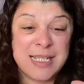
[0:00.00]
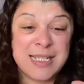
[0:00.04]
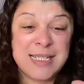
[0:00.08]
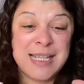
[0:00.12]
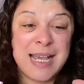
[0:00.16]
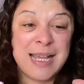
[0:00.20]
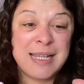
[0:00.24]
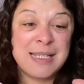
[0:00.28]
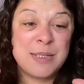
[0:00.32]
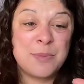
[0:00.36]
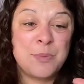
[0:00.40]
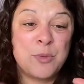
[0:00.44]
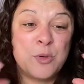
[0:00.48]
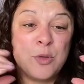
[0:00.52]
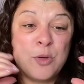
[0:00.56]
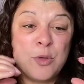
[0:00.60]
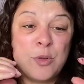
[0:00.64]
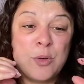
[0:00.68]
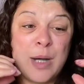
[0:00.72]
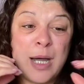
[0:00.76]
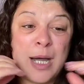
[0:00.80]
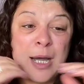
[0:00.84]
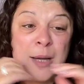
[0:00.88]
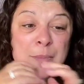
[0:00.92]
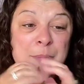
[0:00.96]

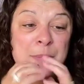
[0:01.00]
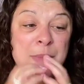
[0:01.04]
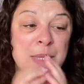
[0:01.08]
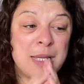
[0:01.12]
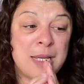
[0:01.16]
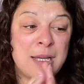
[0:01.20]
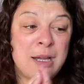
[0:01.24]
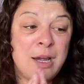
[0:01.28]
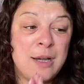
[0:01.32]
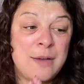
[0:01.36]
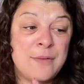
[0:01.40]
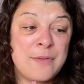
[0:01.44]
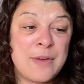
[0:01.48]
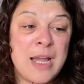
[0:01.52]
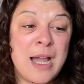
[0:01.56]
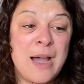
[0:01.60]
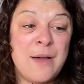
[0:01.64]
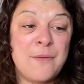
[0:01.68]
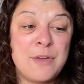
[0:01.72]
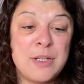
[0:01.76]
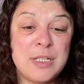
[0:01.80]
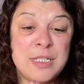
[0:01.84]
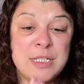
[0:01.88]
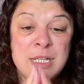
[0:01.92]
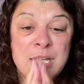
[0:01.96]
accessible, that kind of
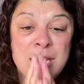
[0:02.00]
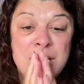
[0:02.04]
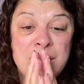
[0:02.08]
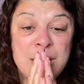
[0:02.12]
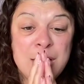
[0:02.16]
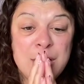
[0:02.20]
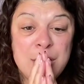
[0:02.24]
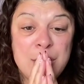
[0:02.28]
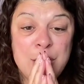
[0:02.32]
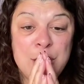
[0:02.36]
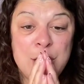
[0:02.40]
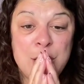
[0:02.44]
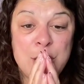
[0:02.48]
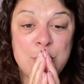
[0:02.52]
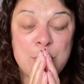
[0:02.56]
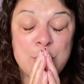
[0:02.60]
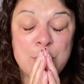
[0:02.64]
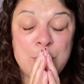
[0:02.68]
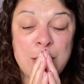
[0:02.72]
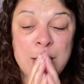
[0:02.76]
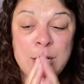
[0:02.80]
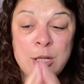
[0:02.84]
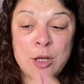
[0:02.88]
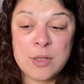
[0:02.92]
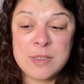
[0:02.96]
covered,
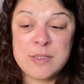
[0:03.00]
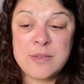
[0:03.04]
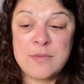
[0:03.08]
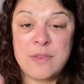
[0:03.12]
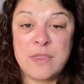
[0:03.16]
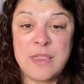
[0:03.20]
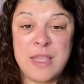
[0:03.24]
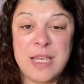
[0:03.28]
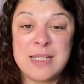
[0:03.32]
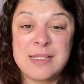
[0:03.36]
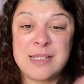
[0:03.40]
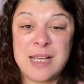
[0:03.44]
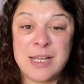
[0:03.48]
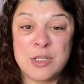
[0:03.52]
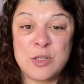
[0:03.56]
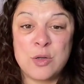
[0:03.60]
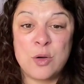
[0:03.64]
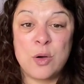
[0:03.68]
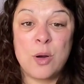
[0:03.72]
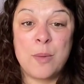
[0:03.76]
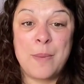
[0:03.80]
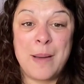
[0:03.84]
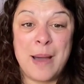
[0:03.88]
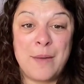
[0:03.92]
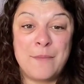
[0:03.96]
a lot of the things I
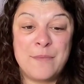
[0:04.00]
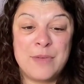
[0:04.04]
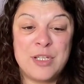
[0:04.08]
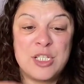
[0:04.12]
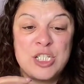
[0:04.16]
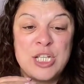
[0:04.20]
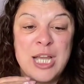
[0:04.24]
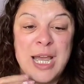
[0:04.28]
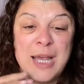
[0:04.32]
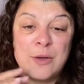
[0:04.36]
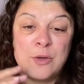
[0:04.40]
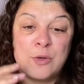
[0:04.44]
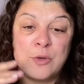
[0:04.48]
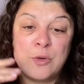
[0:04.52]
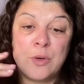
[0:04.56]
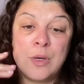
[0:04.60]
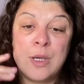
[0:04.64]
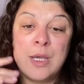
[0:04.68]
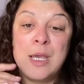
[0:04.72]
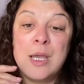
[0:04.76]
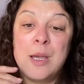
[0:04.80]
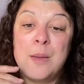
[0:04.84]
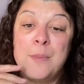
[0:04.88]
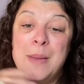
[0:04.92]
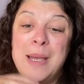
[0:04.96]
talk about on this channel,
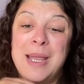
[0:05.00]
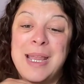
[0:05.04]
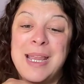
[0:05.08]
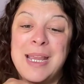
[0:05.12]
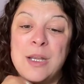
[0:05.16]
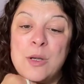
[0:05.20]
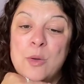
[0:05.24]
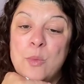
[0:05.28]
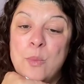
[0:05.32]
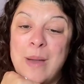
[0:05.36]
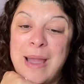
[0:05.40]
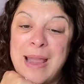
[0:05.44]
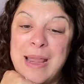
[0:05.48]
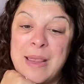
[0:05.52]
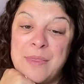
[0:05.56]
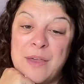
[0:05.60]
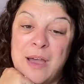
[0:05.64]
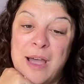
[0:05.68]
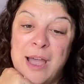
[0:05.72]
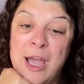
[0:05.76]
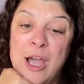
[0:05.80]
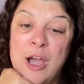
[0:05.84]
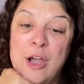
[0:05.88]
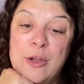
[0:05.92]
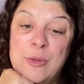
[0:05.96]
but in a way
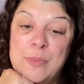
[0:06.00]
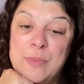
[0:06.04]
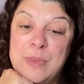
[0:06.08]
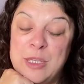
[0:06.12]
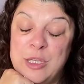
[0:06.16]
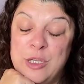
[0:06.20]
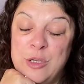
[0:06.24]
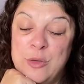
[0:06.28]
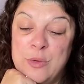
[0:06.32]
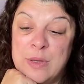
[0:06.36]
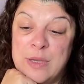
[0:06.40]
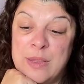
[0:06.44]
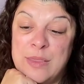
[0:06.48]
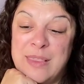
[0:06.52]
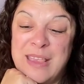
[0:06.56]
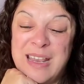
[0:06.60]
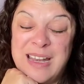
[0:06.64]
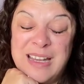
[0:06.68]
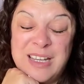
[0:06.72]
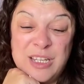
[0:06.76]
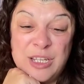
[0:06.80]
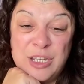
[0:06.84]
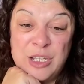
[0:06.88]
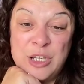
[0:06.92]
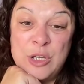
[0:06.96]
that I hope that you can
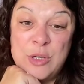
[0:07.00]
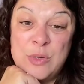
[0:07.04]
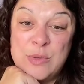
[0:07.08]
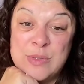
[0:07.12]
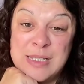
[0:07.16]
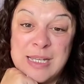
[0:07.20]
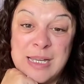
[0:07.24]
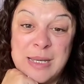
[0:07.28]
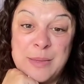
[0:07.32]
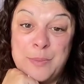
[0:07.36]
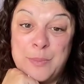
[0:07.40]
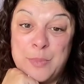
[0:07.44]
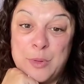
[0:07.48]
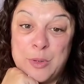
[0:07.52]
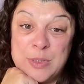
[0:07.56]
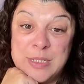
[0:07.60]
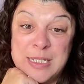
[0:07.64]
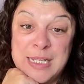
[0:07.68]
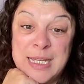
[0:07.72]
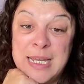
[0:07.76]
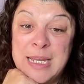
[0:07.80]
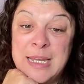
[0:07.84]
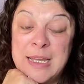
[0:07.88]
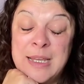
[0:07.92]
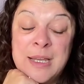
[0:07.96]
then use and
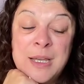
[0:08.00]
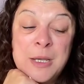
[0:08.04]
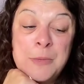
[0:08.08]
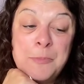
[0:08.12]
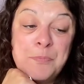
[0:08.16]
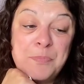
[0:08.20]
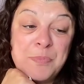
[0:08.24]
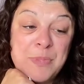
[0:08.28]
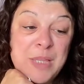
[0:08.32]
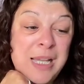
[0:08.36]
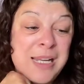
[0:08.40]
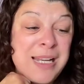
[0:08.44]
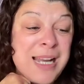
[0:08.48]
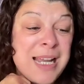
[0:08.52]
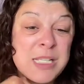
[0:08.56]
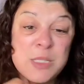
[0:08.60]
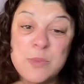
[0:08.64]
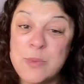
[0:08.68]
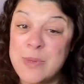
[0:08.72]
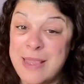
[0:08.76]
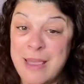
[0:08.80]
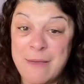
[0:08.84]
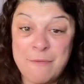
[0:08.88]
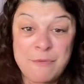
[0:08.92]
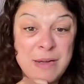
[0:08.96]
embody. And
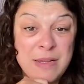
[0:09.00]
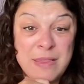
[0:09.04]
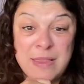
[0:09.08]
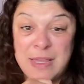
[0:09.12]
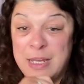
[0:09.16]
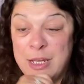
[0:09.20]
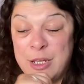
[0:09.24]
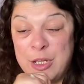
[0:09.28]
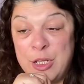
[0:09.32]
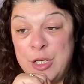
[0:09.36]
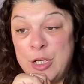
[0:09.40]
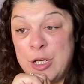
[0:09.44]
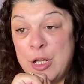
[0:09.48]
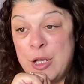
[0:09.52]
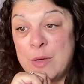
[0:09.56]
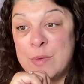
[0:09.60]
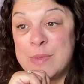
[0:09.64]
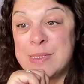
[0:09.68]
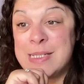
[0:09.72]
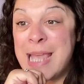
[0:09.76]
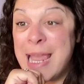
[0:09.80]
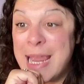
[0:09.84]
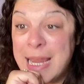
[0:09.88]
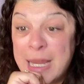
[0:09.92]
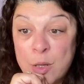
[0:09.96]
as with everything,
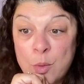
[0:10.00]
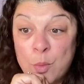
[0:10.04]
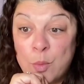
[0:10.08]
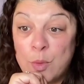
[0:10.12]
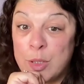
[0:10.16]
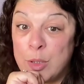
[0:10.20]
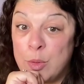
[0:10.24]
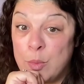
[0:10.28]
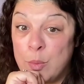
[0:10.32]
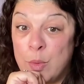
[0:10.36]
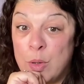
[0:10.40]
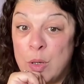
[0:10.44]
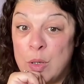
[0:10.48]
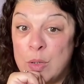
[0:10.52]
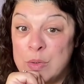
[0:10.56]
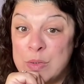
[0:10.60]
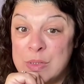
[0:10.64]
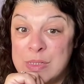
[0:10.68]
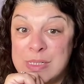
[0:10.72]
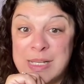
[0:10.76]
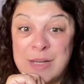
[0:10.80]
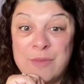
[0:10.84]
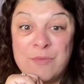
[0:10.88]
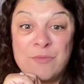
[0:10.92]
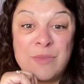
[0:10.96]
take what you
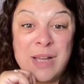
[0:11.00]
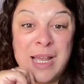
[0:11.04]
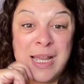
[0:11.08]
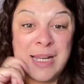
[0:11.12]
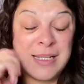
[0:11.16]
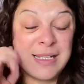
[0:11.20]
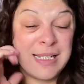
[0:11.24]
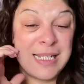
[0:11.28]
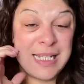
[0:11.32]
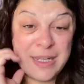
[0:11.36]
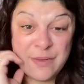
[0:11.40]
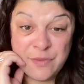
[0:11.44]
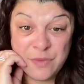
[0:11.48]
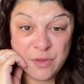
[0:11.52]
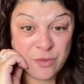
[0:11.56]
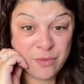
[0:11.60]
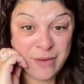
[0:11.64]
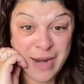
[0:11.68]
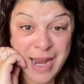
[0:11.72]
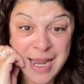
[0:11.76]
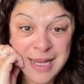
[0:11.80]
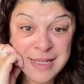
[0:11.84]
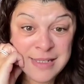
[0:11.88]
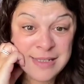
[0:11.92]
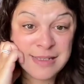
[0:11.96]
want and leave the
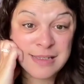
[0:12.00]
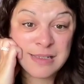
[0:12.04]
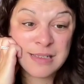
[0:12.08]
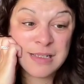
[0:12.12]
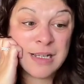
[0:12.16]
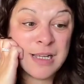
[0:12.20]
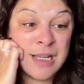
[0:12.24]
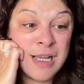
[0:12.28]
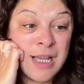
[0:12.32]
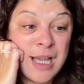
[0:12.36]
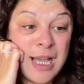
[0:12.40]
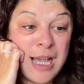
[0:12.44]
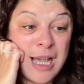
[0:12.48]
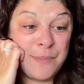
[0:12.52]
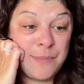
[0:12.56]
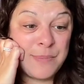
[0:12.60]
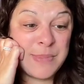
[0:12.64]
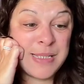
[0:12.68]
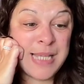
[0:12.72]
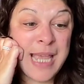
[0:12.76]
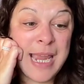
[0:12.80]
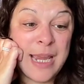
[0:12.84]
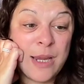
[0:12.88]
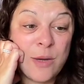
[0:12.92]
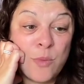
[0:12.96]
rest.
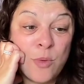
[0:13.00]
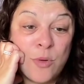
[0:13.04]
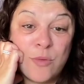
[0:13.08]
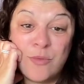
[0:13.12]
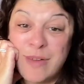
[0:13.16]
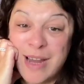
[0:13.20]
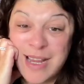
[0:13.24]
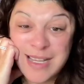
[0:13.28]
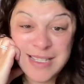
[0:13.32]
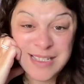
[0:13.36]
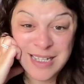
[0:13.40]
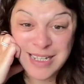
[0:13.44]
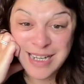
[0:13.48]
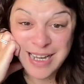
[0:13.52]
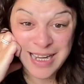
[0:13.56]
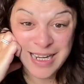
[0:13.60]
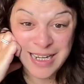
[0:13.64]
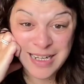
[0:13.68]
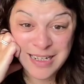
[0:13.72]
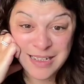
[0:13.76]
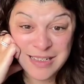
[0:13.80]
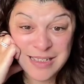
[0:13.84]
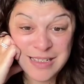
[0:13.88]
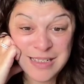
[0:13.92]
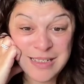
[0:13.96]
Take what
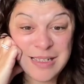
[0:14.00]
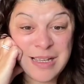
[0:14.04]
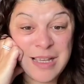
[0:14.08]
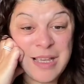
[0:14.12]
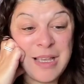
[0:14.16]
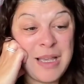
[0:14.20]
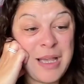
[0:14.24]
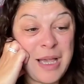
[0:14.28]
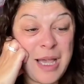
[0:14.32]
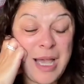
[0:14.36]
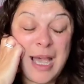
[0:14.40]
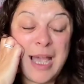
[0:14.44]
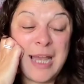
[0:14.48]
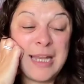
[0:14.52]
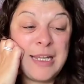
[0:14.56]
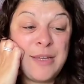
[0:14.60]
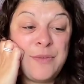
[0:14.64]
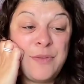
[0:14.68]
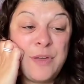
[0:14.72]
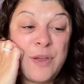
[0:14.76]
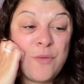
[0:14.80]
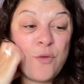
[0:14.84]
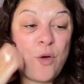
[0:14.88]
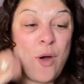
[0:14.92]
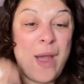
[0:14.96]
resonates. And
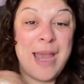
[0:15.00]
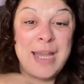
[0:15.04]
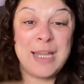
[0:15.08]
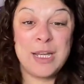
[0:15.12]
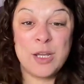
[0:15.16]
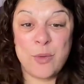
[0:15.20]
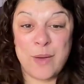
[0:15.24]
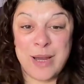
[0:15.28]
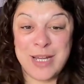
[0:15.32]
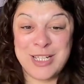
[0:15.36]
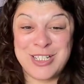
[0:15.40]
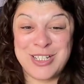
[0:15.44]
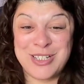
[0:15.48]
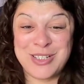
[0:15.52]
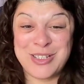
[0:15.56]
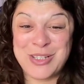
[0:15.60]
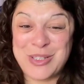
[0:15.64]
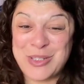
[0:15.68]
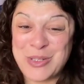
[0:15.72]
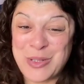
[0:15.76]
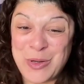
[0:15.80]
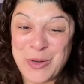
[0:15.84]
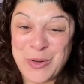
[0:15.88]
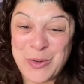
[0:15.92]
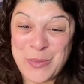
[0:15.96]
if you've got any questions
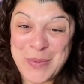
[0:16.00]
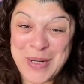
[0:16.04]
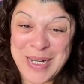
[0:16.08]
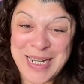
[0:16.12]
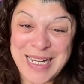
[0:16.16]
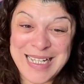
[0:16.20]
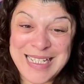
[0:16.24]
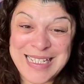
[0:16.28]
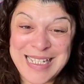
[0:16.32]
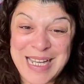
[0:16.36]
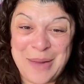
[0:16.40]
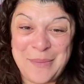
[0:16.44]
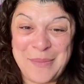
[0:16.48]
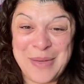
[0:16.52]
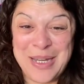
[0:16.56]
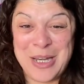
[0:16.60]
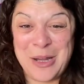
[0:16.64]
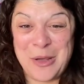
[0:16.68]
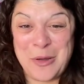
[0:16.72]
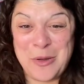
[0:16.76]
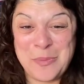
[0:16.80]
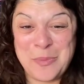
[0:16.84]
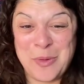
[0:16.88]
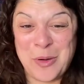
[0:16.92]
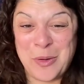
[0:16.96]
at all, please let me
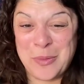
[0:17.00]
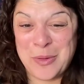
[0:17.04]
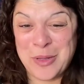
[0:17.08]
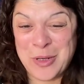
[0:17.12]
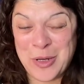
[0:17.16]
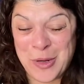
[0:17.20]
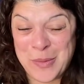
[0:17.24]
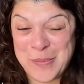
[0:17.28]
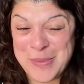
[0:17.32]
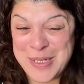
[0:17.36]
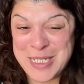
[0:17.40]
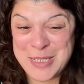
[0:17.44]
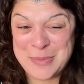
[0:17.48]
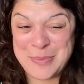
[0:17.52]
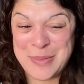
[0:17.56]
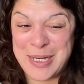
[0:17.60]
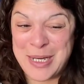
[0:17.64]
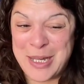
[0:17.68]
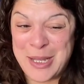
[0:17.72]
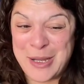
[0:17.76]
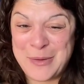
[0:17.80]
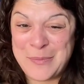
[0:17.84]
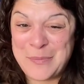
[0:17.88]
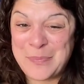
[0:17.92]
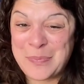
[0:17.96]
know and pop the comments
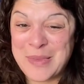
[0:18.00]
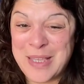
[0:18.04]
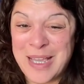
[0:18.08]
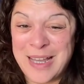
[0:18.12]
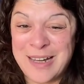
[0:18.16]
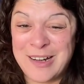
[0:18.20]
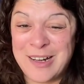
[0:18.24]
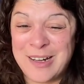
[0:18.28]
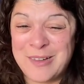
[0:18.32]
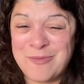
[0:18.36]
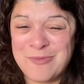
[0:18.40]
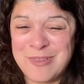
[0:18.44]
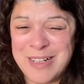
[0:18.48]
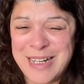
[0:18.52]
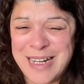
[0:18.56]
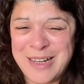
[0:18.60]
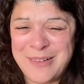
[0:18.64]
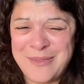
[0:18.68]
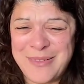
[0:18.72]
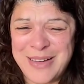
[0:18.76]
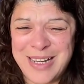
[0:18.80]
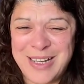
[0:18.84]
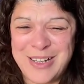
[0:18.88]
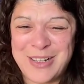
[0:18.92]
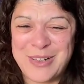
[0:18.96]
below. And I
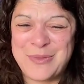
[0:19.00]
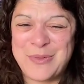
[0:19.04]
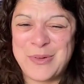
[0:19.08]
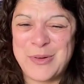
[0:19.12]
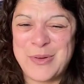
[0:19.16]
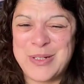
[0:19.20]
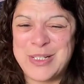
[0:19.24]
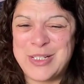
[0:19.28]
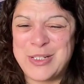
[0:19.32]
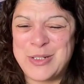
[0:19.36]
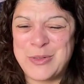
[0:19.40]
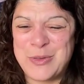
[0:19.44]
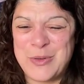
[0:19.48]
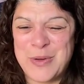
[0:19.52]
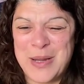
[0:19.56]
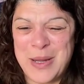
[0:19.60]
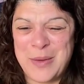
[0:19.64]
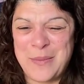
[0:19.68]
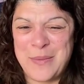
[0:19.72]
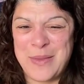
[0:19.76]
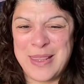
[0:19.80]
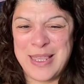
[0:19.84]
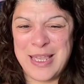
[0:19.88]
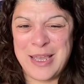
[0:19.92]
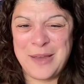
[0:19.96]
really, really look forward to
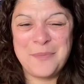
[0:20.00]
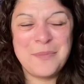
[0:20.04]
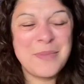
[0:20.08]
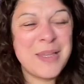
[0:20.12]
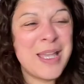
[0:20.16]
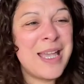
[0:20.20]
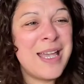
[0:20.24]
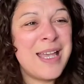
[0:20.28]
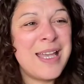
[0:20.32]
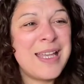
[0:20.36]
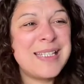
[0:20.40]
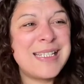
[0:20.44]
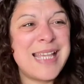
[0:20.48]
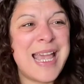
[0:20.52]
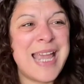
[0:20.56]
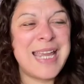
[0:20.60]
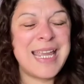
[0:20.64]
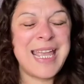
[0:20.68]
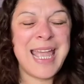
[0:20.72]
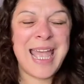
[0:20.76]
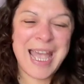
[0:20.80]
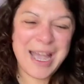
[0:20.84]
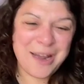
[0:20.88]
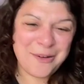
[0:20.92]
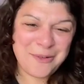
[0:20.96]
talking with you.
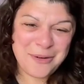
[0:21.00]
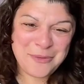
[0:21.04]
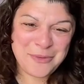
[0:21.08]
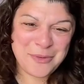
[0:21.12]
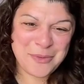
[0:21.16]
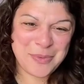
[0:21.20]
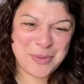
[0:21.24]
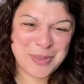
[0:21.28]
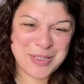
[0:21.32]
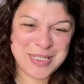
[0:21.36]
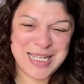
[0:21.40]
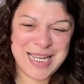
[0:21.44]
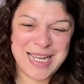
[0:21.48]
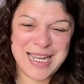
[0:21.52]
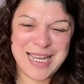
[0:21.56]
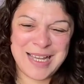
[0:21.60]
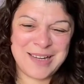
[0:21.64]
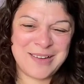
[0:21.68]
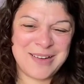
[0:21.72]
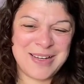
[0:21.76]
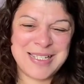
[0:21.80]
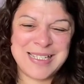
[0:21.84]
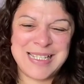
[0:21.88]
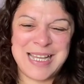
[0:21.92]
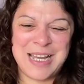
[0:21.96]
Take care, everybody,
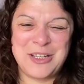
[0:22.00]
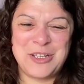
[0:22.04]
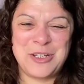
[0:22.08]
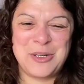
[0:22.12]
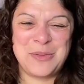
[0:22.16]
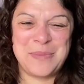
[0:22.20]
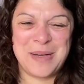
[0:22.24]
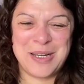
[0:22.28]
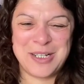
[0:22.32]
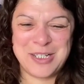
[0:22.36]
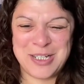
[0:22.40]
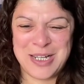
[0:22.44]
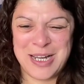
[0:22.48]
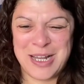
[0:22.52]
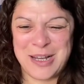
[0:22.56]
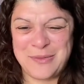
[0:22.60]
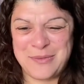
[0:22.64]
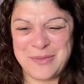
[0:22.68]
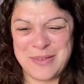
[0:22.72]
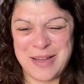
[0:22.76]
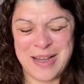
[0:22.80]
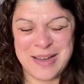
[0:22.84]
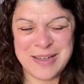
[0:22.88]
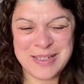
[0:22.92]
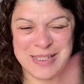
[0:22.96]
and I send you much
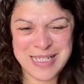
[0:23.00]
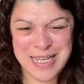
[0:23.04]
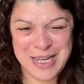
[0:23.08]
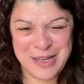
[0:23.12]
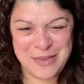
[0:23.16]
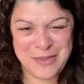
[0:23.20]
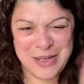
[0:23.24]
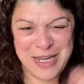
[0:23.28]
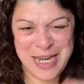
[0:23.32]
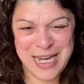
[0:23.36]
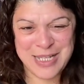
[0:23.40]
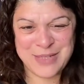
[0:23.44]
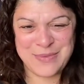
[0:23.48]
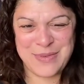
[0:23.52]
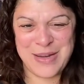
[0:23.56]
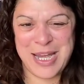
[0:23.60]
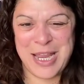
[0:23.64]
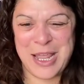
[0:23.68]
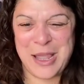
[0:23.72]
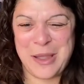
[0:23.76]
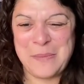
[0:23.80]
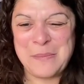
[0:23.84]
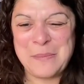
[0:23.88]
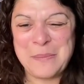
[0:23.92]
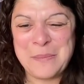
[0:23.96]
love. I'll see you in the next
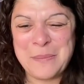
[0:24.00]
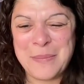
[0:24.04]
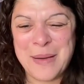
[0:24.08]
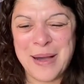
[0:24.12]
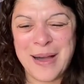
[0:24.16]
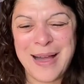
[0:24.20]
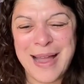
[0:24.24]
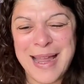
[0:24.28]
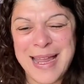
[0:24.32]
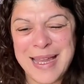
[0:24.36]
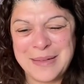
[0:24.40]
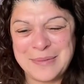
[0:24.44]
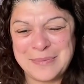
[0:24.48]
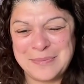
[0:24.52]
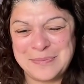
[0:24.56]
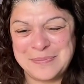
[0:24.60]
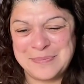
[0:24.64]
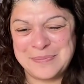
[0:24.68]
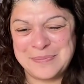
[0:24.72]
video. Bye.